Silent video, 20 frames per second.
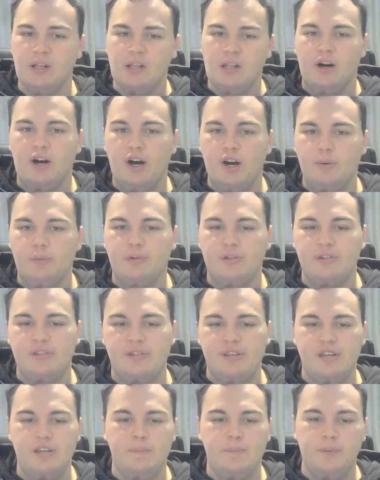I would
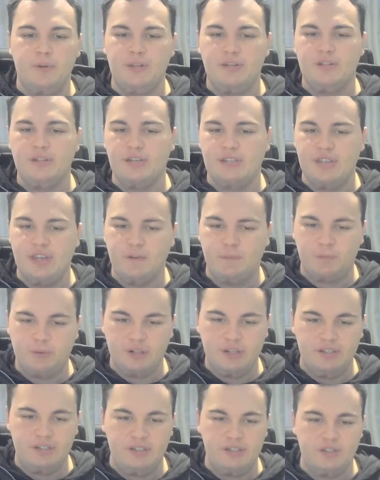say, but he does have
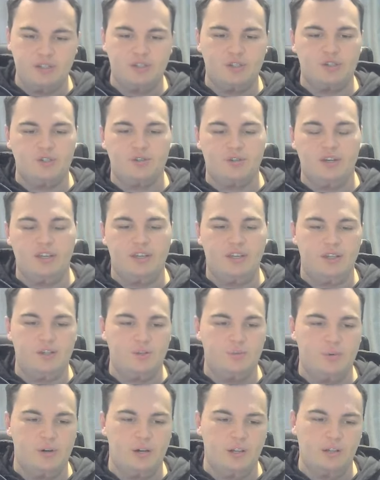pretty decent striking as
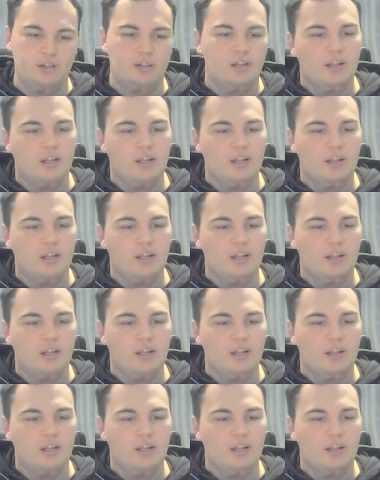well.